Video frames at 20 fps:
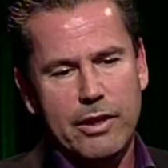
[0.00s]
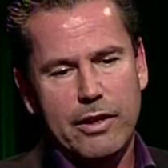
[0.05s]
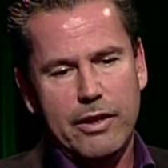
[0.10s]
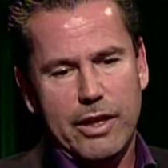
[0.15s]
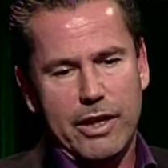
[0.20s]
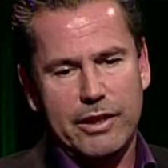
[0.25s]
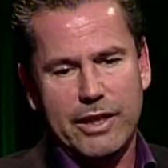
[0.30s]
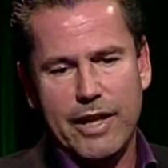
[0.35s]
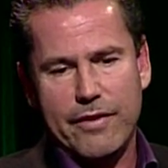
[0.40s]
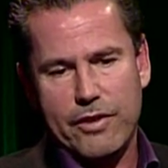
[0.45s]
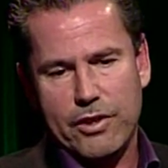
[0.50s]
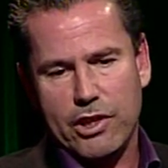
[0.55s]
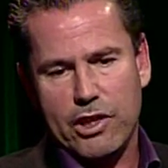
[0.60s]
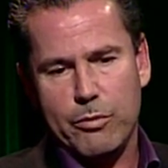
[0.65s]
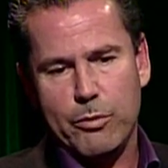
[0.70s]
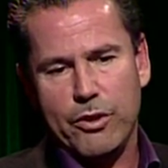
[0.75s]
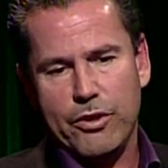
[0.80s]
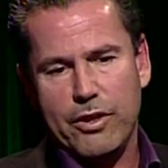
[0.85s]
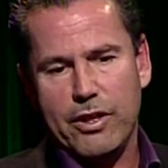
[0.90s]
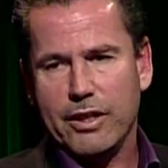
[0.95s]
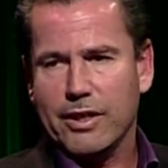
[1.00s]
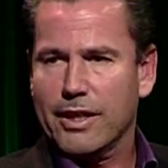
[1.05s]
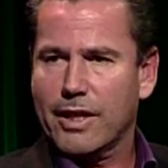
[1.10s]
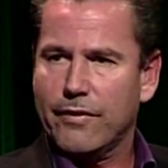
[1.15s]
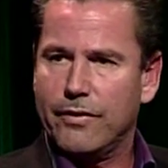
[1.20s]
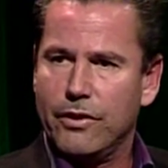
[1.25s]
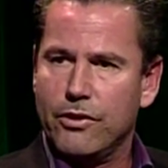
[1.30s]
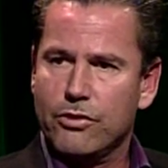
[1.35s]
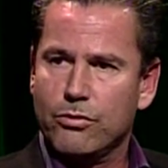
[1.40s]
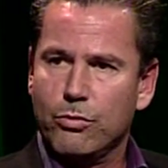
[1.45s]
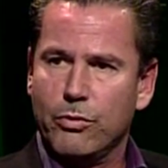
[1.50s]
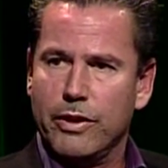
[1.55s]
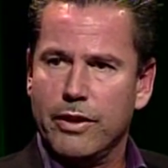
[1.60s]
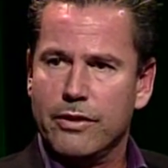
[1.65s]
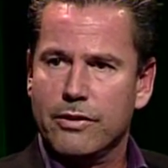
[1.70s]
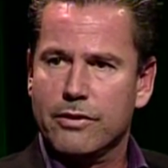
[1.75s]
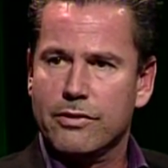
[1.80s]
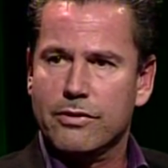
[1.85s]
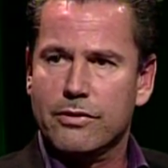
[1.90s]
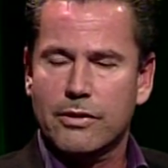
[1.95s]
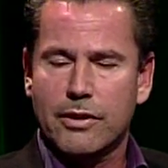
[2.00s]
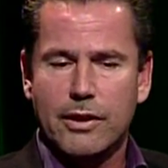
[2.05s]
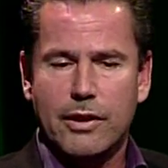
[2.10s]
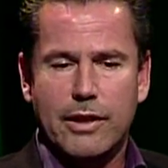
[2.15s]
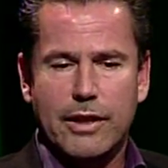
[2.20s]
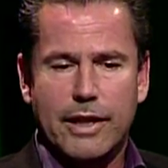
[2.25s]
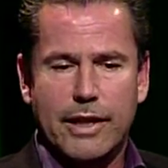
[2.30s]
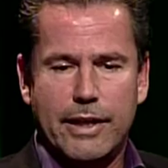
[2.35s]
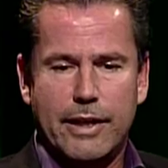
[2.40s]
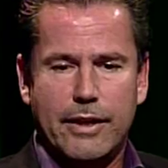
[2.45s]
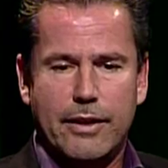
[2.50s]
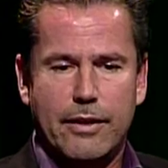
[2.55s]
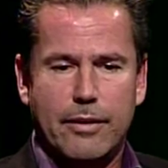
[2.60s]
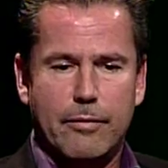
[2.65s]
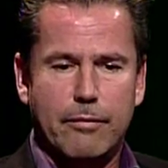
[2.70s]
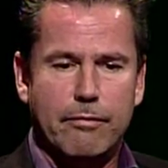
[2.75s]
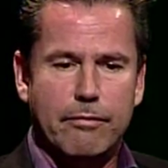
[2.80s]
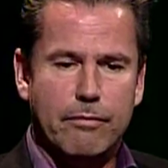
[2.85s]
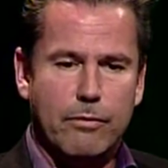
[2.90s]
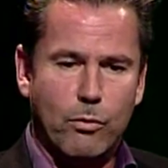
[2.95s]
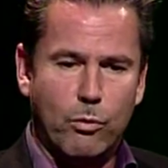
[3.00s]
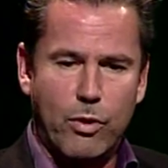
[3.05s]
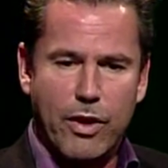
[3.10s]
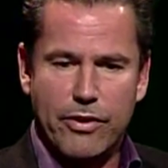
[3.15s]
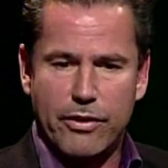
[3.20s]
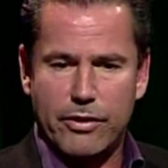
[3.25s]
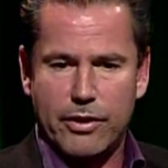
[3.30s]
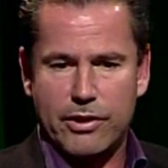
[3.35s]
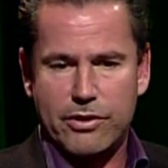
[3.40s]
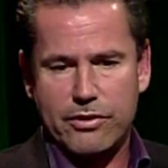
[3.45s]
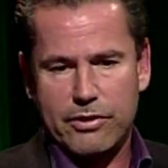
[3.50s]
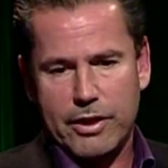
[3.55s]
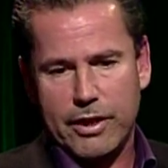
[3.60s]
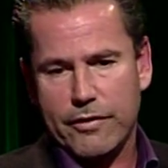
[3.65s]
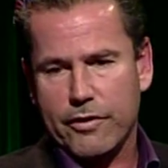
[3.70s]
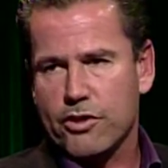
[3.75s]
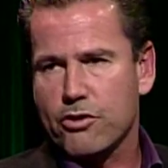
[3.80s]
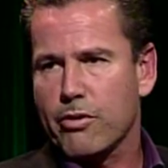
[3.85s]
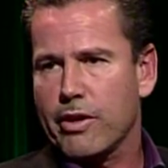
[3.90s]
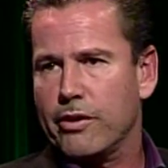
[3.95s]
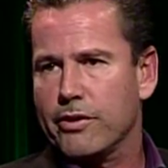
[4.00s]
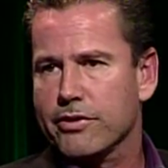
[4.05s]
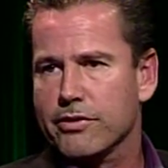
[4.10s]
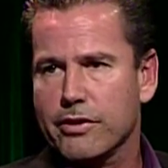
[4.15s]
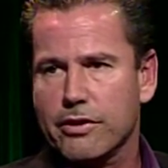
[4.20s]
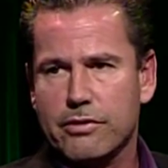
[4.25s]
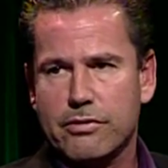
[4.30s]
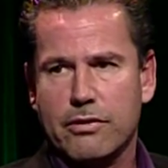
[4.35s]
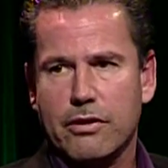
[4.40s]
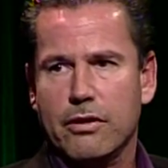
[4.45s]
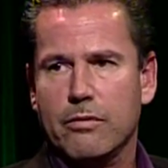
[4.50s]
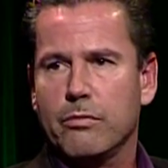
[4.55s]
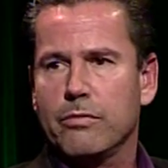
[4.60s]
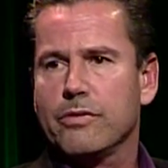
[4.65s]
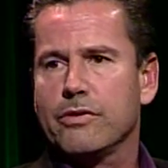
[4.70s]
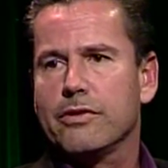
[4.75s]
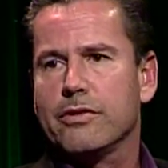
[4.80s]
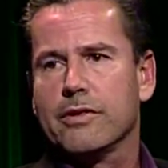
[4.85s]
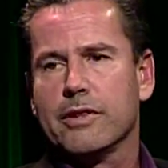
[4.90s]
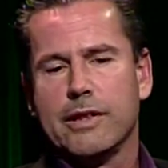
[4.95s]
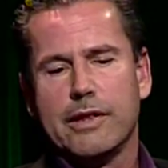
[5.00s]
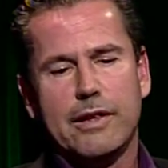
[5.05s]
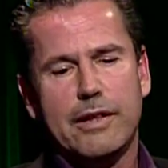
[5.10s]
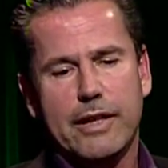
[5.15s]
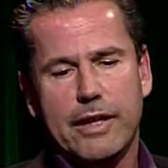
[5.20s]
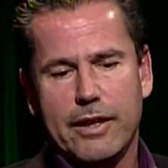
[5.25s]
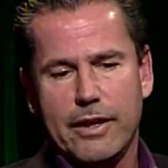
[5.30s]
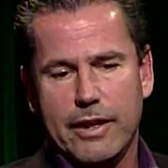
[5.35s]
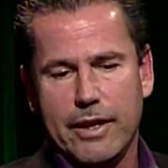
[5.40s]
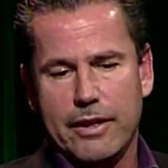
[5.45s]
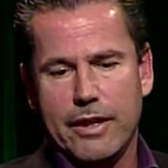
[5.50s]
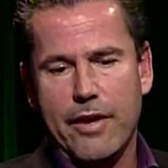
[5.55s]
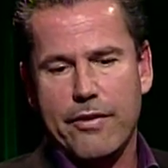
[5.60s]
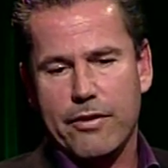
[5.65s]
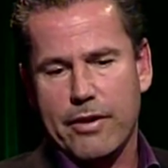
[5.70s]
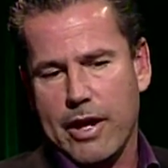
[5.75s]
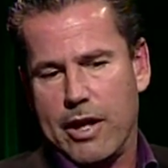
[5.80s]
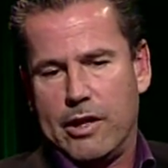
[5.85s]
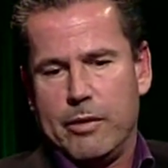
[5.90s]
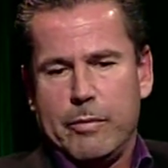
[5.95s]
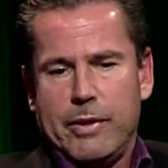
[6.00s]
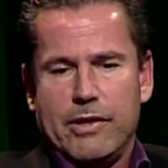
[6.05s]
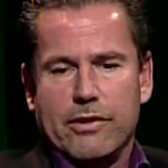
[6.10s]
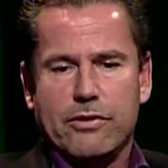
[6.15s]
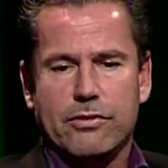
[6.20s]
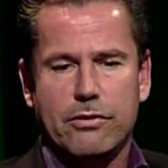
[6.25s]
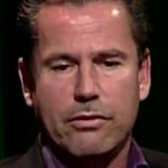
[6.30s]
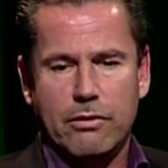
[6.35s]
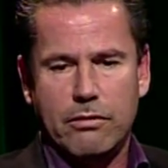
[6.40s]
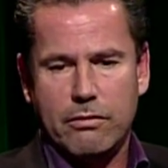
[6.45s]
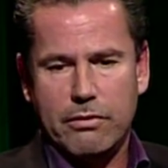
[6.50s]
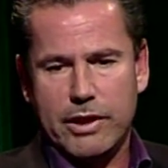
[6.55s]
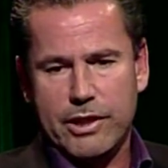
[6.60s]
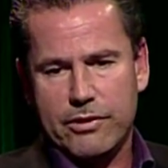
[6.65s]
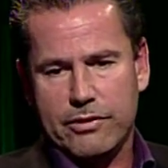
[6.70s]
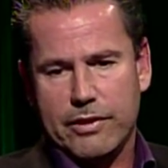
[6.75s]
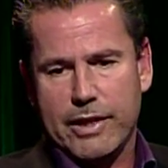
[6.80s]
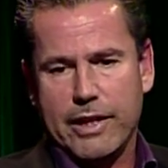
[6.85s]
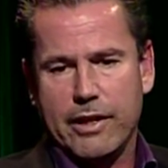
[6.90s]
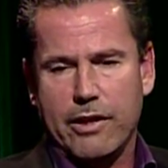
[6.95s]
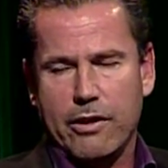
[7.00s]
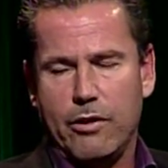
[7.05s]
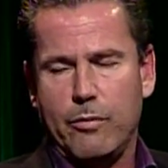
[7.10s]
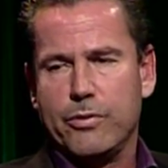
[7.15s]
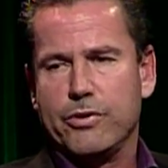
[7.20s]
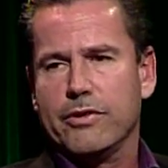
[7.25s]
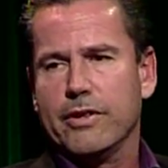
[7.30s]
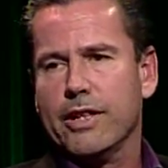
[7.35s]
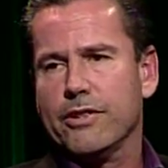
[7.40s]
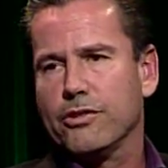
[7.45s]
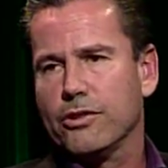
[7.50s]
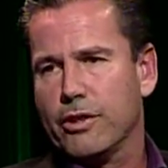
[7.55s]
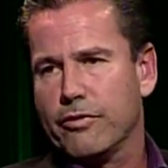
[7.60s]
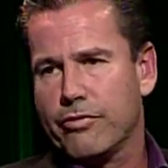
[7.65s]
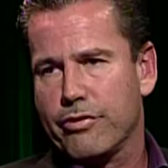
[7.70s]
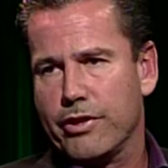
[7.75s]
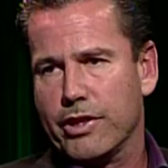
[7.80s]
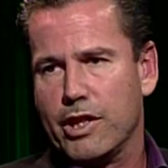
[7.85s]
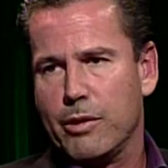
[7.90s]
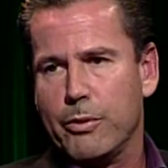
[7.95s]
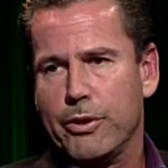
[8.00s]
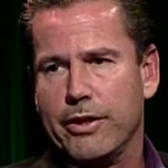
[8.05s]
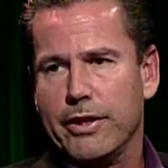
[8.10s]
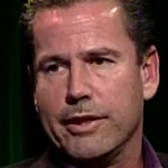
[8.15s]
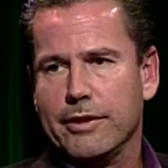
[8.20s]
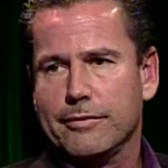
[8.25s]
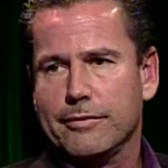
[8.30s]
And yet the community can get these wins, whether it's the trail systems, another element, so that helps, and that's good for the community.